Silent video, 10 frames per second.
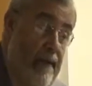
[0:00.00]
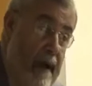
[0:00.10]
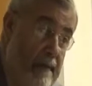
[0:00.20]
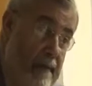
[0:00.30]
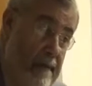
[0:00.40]

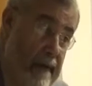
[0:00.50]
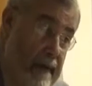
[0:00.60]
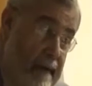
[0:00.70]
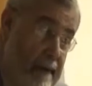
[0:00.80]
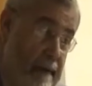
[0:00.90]

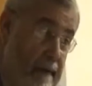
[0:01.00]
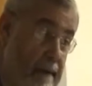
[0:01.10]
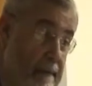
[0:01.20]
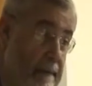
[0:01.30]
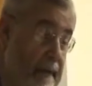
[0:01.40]
Probably
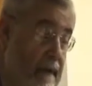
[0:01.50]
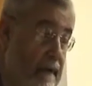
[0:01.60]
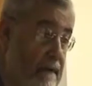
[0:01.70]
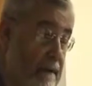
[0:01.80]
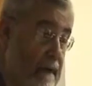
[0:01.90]

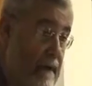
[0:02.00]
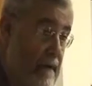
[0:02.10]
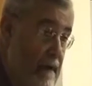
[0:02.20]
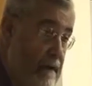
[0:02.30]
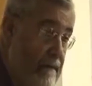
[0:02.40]
because I'm going to
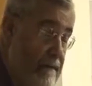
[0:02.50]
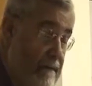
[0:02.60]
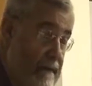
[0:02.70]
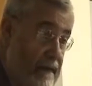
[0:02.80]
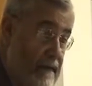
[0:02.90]
call the
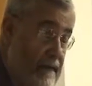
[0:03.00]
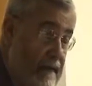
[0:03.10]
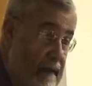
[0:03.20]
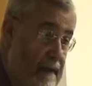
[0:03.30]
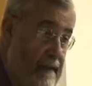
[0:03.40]
physician and
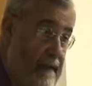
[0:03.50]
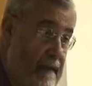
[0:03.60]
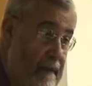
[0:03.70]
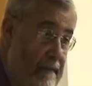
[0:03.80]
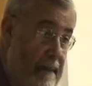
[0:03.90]
say, listen,
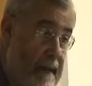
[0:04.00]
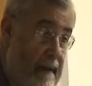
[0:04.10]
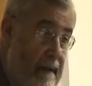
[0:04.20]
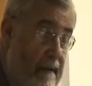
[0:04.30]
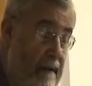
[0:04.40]
give me,
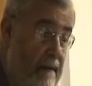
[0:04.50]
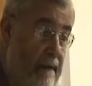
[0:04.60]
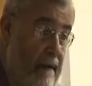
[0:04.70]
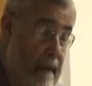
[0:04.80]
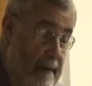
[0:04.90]

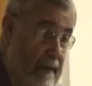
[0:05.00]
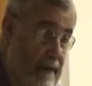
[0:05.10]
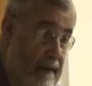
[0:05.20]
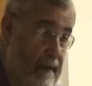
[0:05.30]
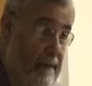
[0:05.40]
I'm going to
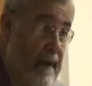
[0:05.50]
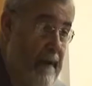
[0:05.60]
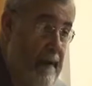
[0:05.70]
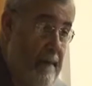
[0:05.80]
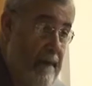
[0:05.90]
treat this,
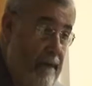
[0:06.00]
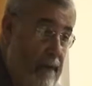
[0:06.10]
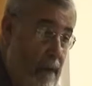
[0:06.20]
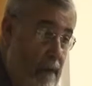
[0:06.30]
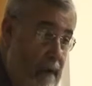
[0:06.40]
give me
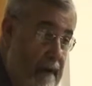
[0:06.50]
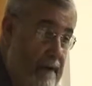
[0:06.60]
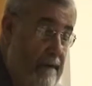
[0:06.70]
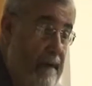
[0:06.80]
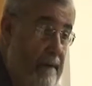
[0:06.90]
four
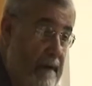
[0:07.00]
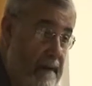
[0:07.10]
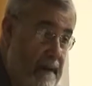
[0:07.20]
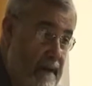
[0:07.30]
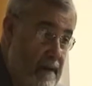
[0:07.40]
weeks, give me
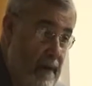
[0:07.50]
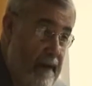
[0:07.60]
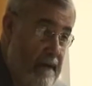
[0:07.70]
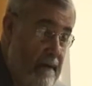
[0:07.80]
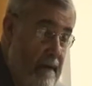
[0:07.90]
six
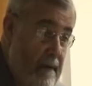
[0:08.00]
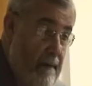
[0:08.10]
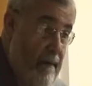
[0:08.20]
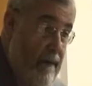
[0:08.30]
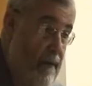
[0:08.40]
weeks
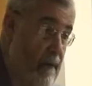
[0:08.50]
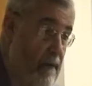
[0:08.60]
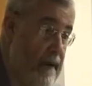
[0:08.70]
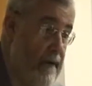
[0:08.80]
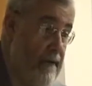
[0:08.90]
before
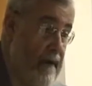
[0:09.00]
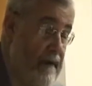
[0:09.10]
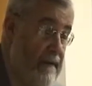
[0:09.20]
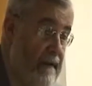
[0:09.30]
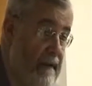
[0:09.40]
we
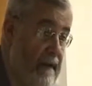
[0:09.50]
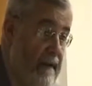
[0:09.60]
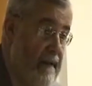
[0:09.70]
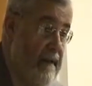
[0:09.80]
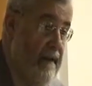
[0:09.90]
address
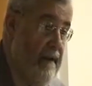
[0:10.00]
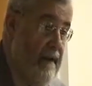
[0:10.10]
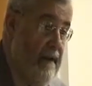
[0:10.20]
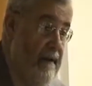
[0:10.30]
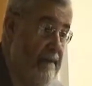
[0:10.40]
the
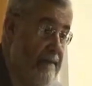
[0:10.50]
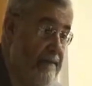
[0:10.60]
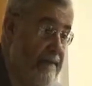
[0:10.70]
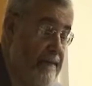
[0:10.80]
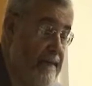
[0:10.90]
um,